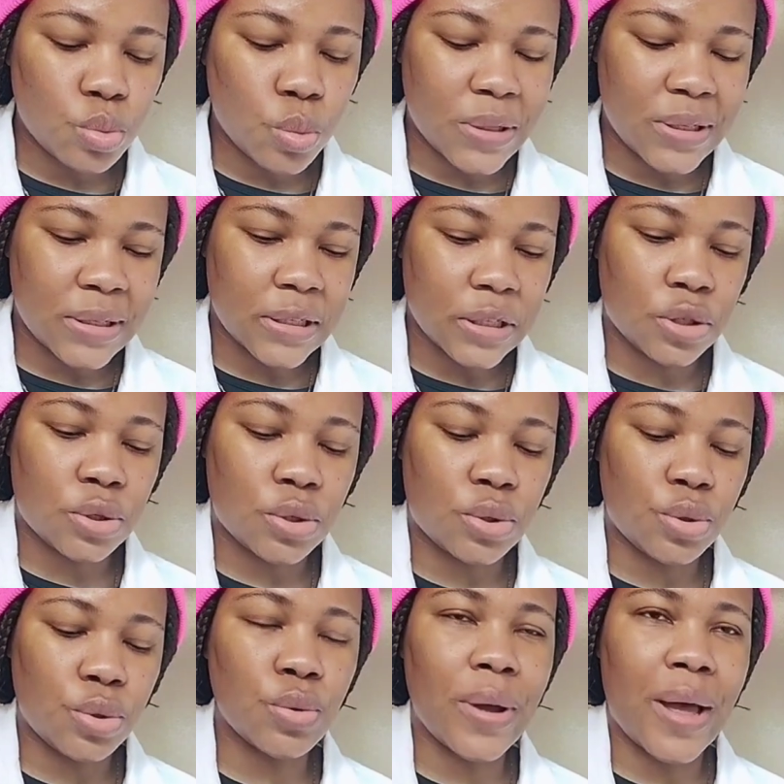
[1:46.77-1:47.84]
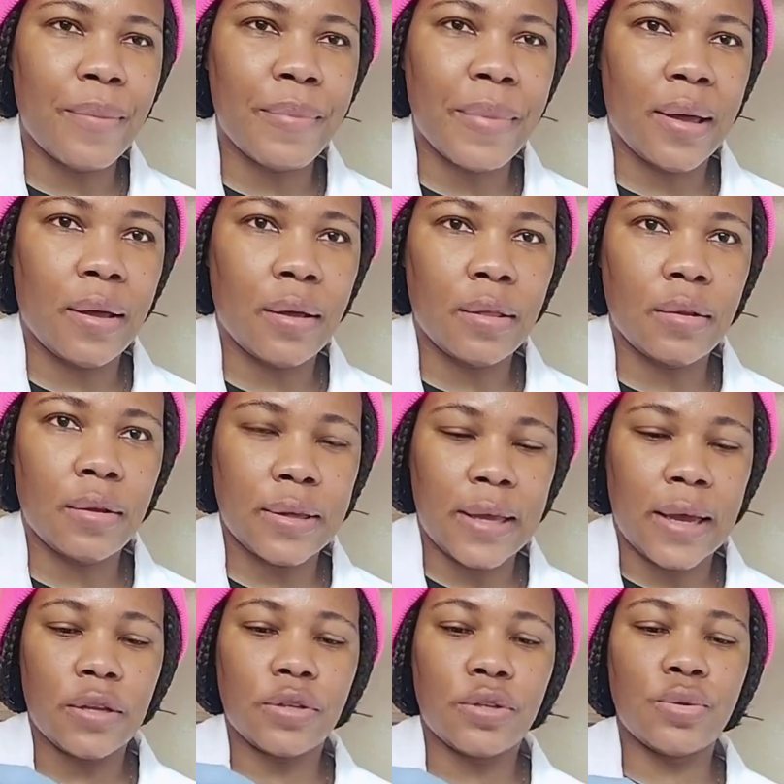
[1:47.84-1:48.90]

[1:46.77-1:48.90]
what is this, 2 ml, yeah,